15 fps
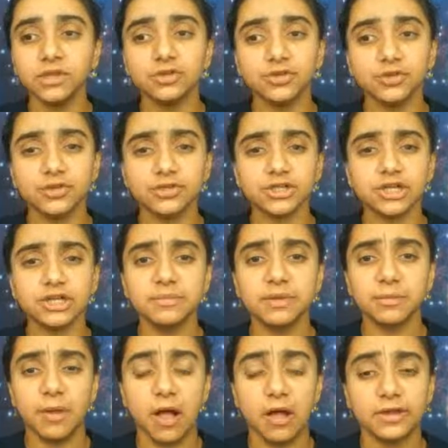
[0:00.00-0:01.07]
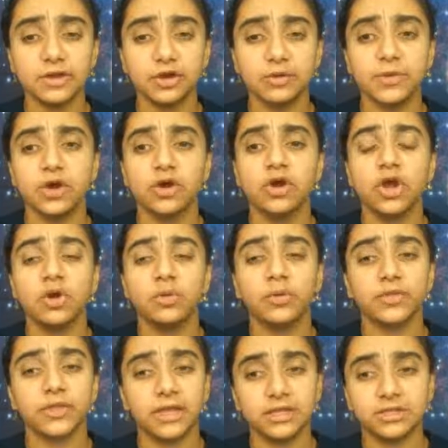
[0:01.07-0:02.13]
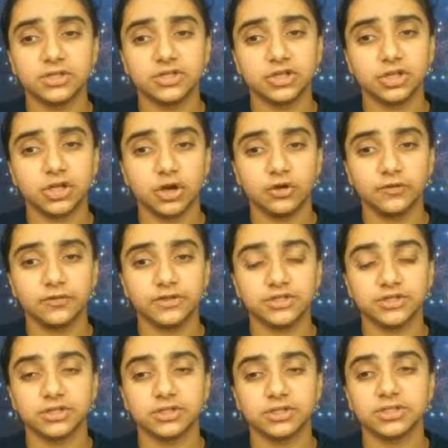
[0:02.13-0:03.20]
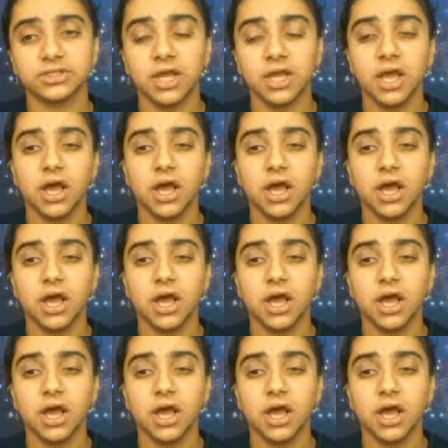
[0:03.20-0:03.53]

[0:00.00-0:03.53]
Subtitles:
So this is going to be a polynomial with integer coefficients.